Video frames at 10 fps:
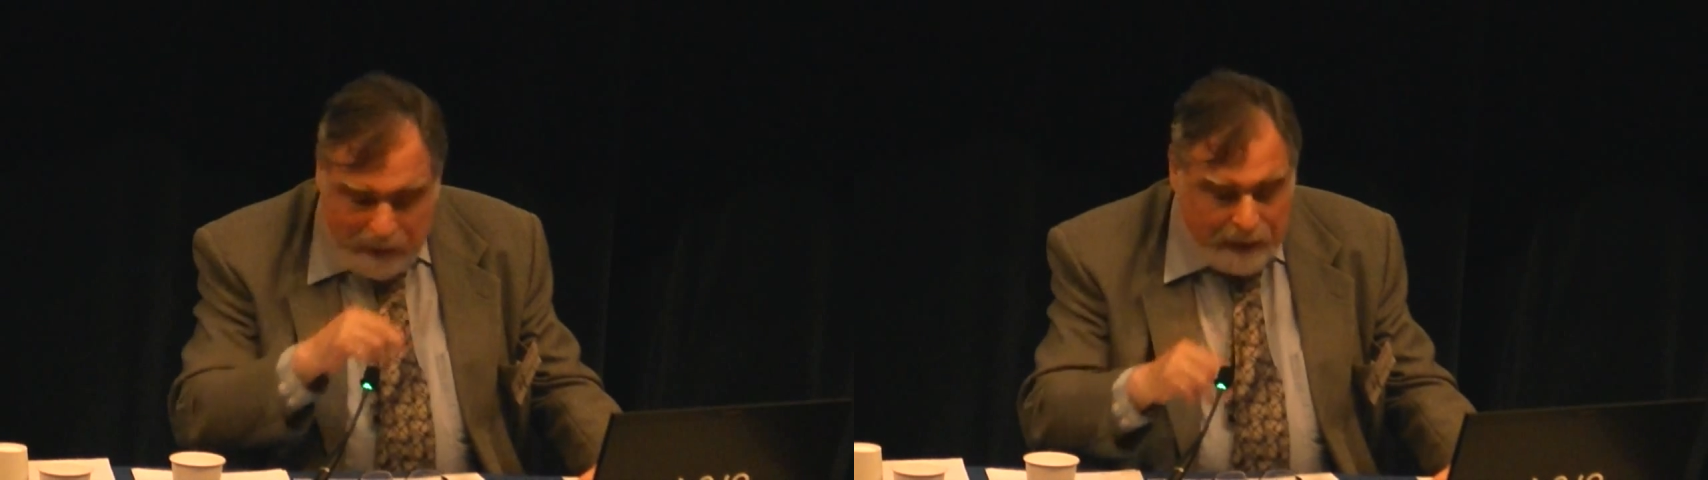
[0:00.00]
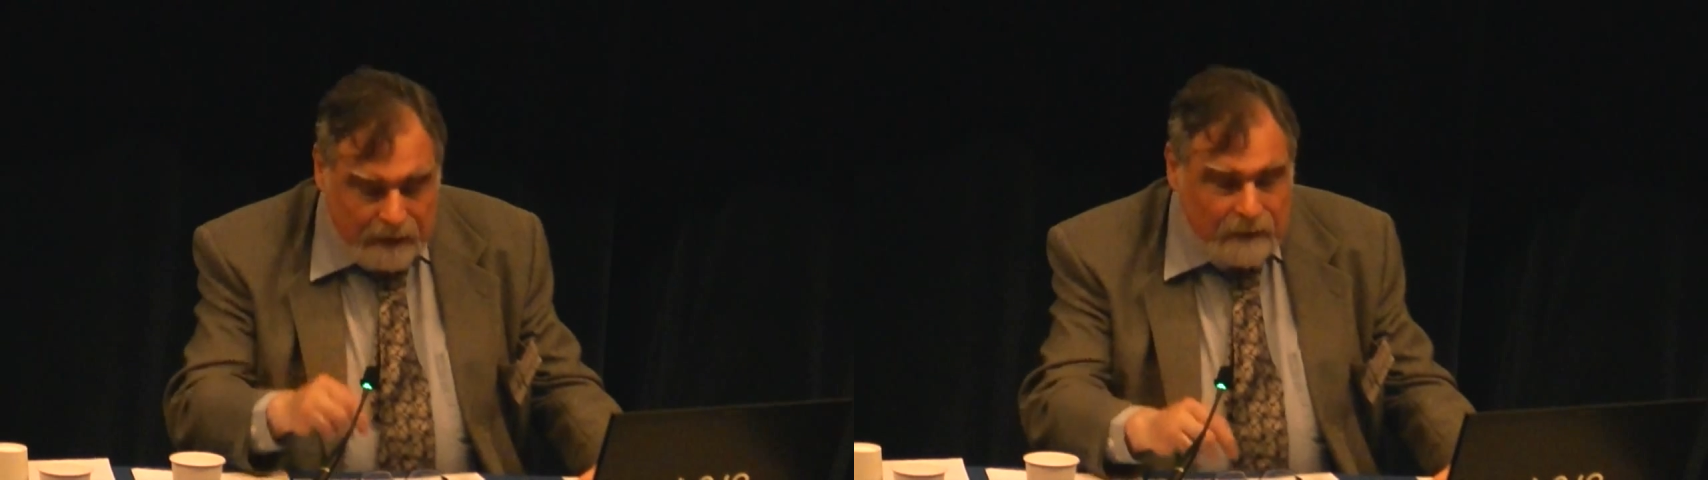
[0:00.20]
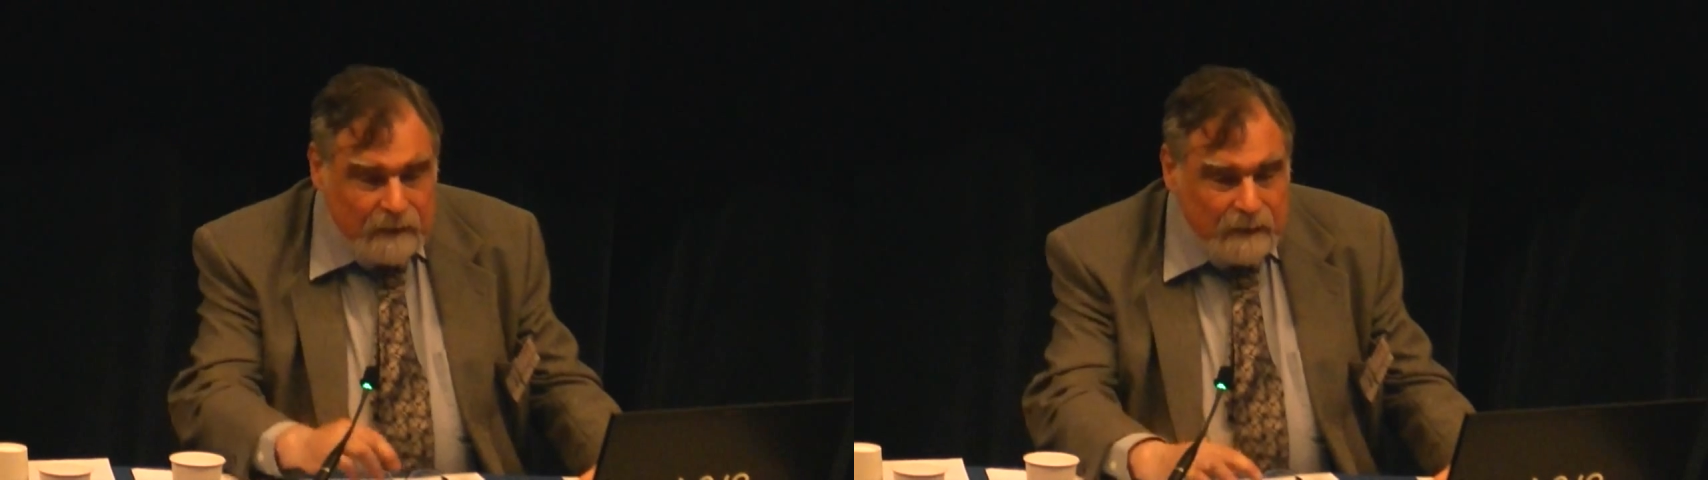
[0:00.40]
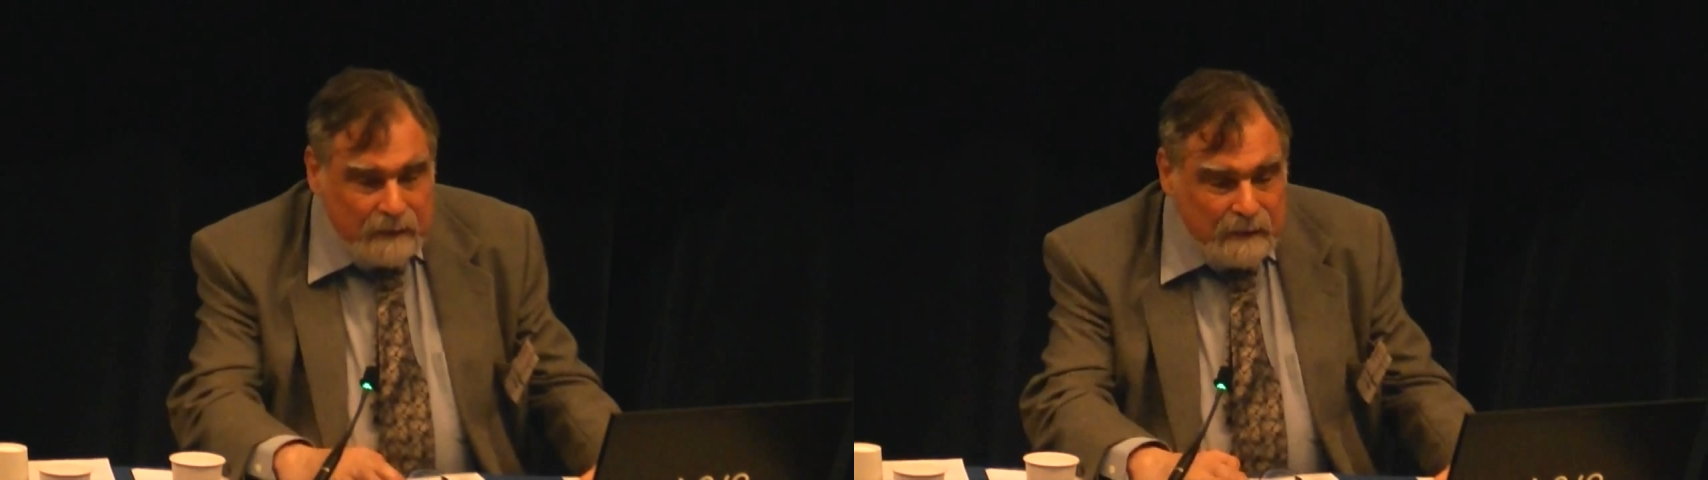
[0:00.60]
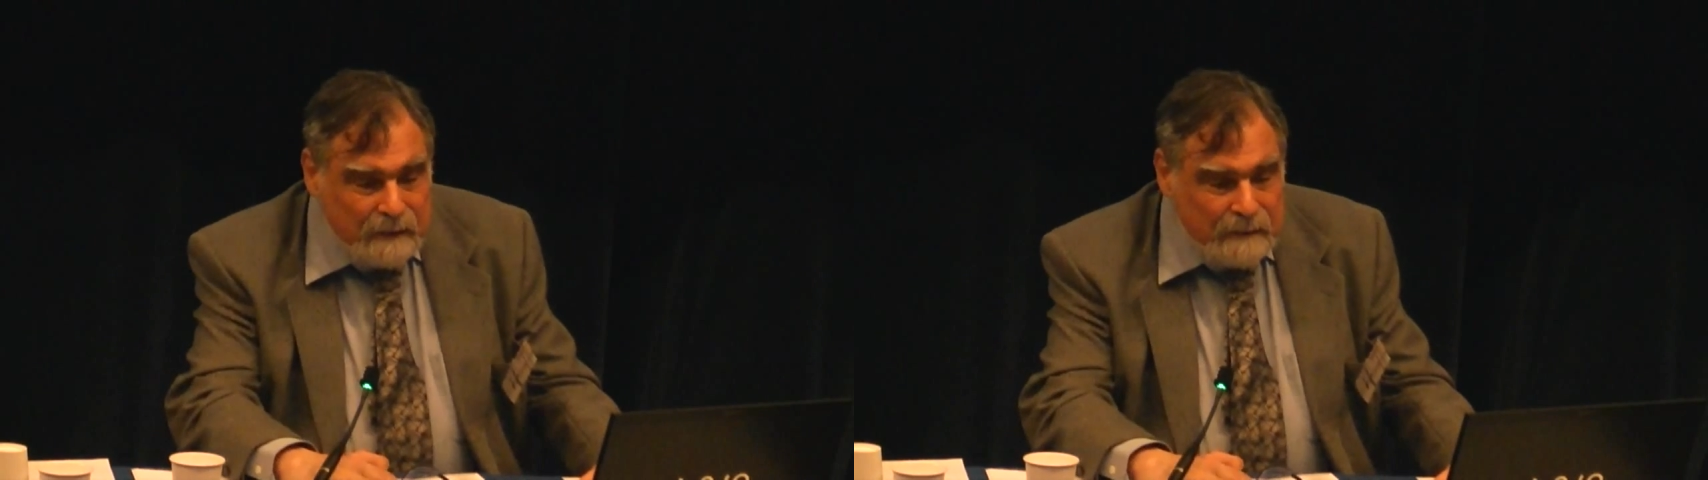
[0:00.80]
And
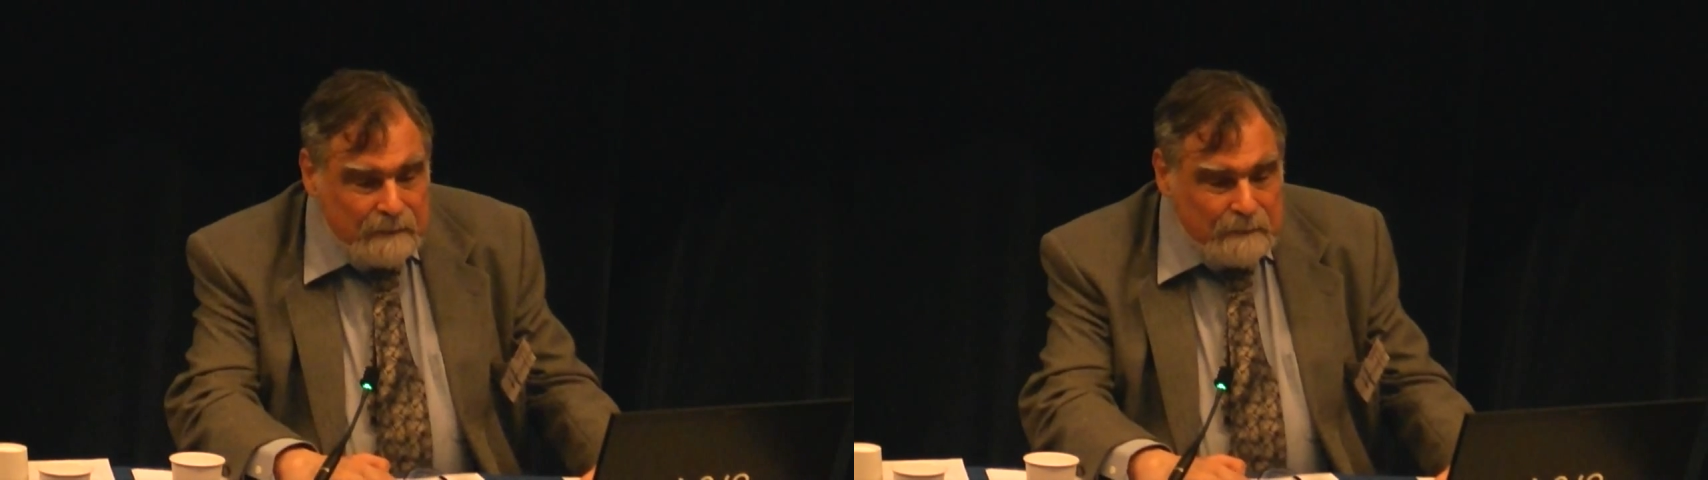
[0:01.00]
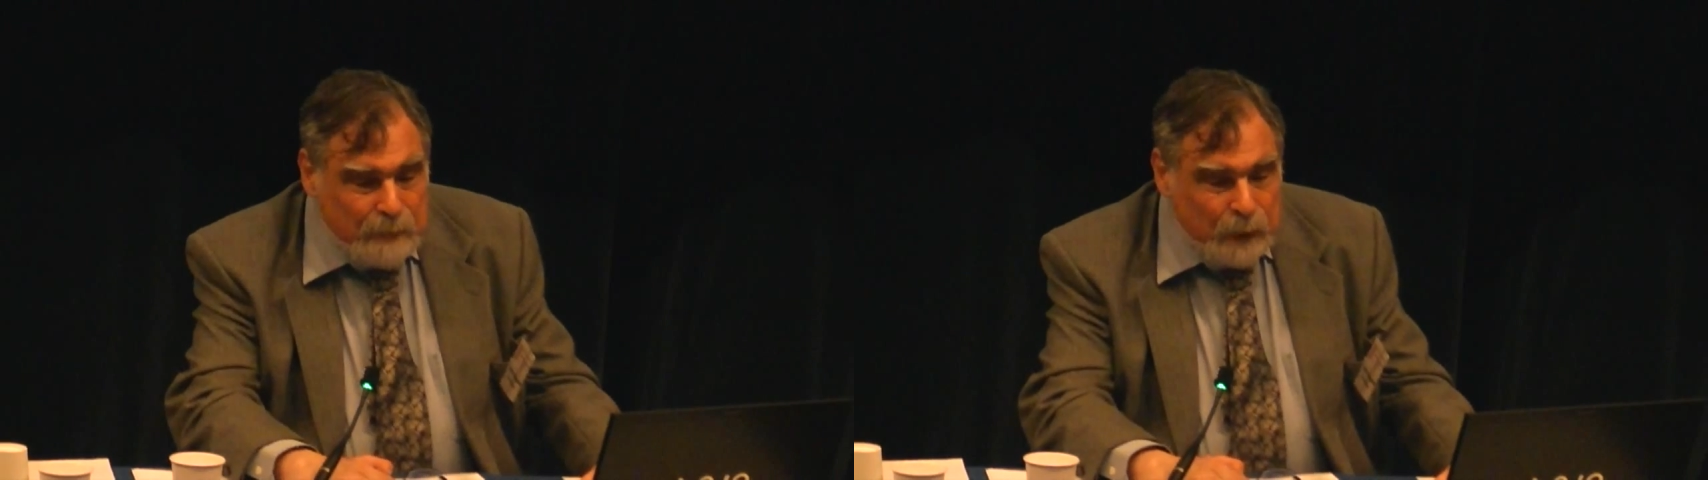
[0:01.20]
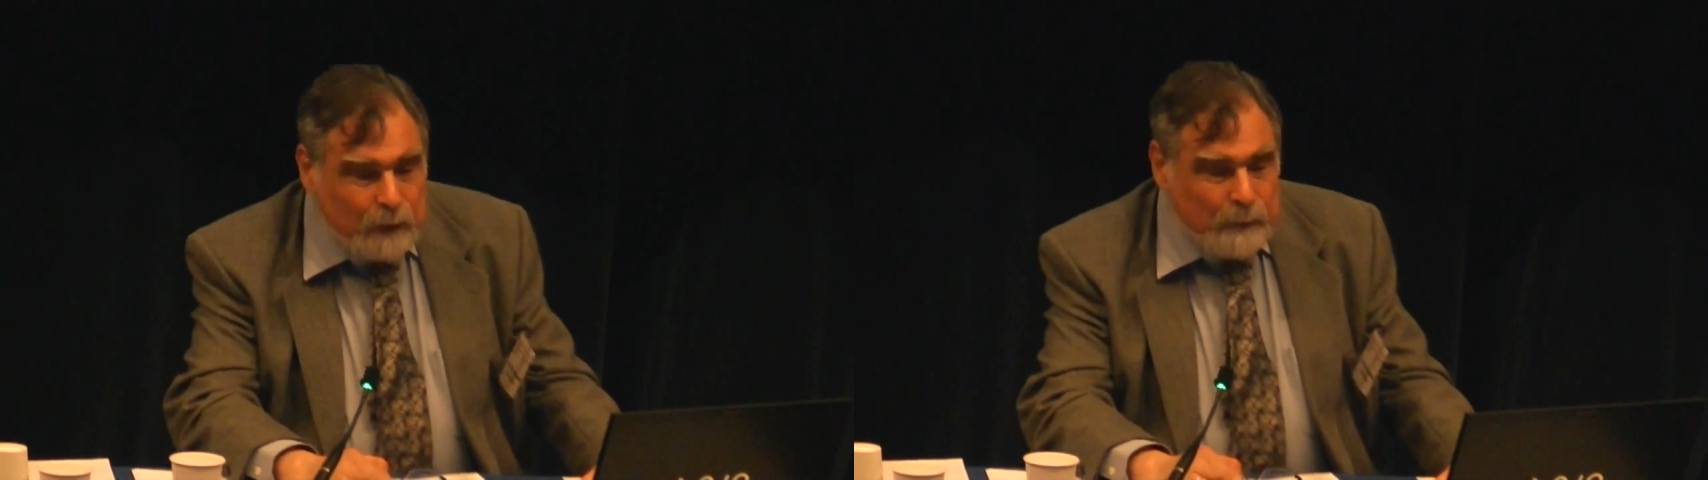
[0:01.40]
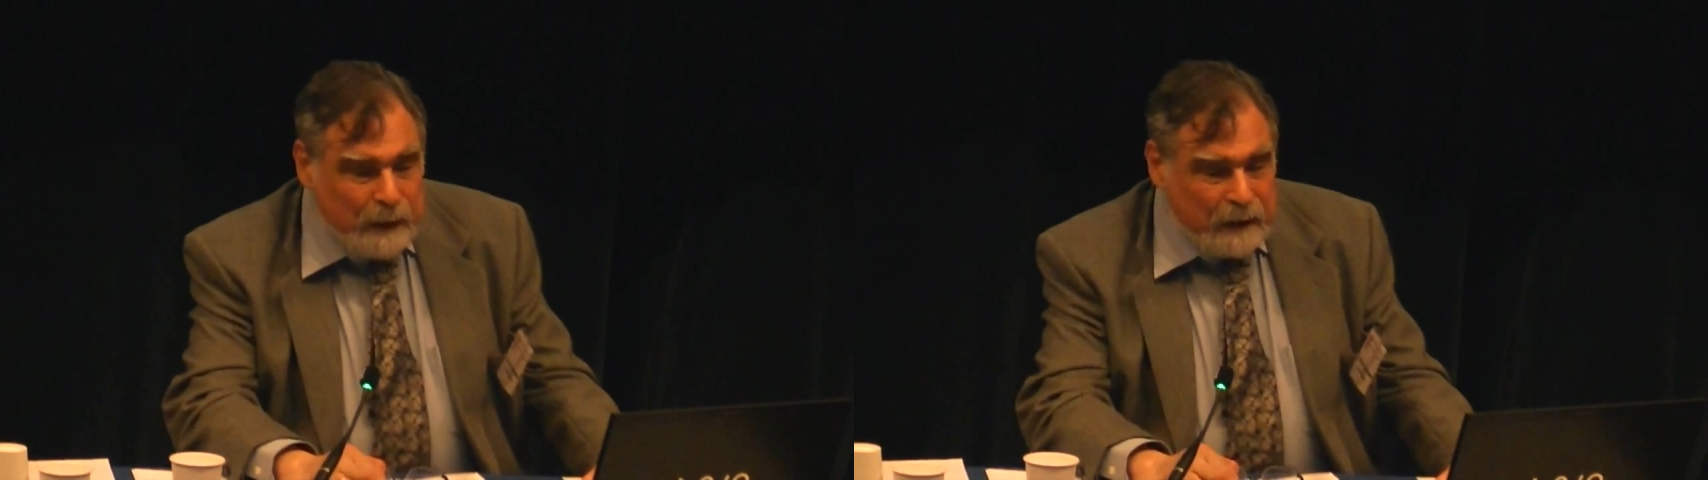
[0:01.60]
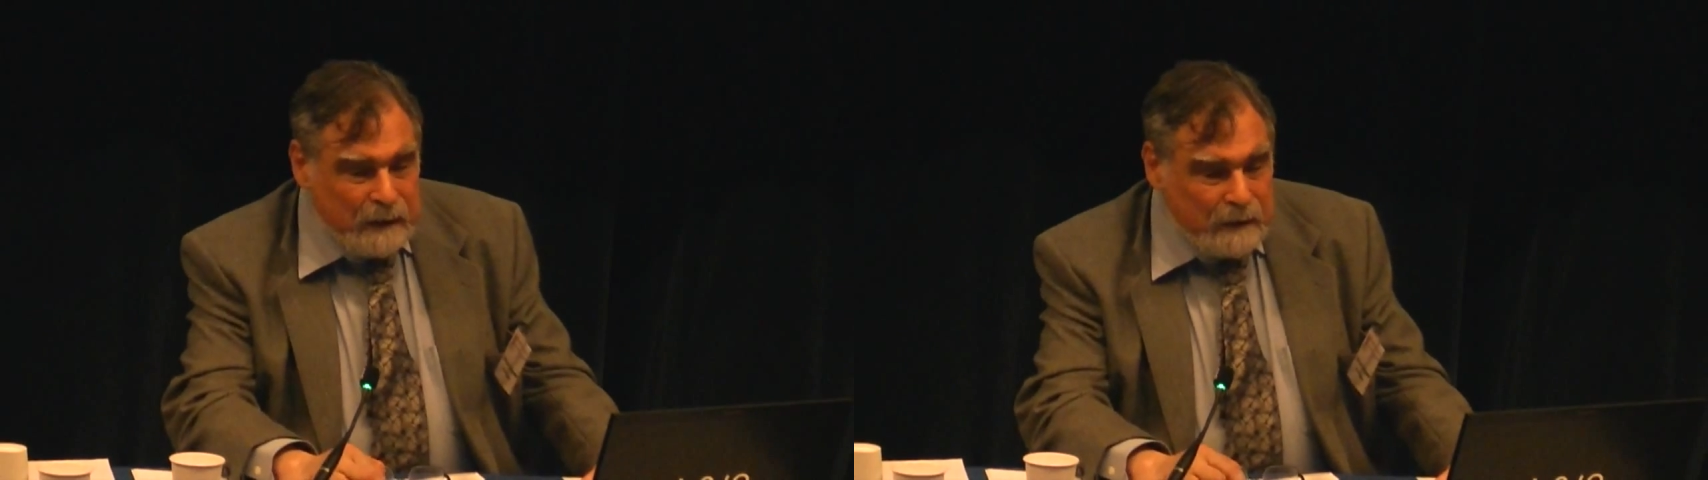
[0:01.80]

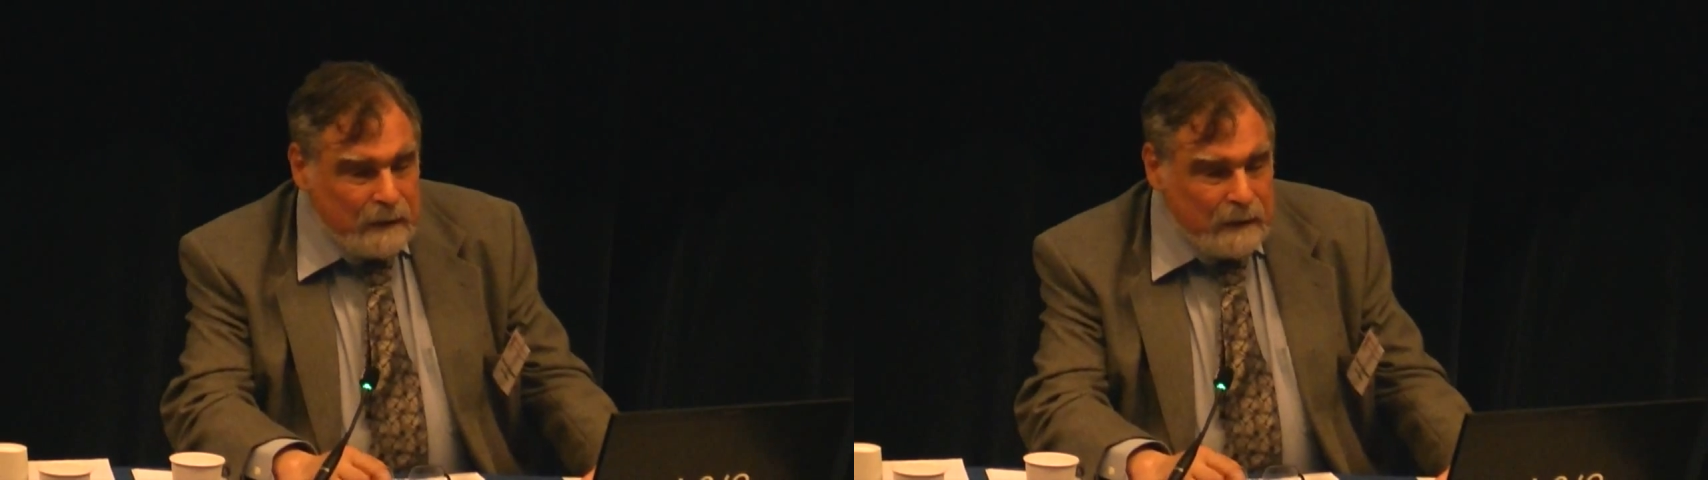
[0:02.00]
Birkbeck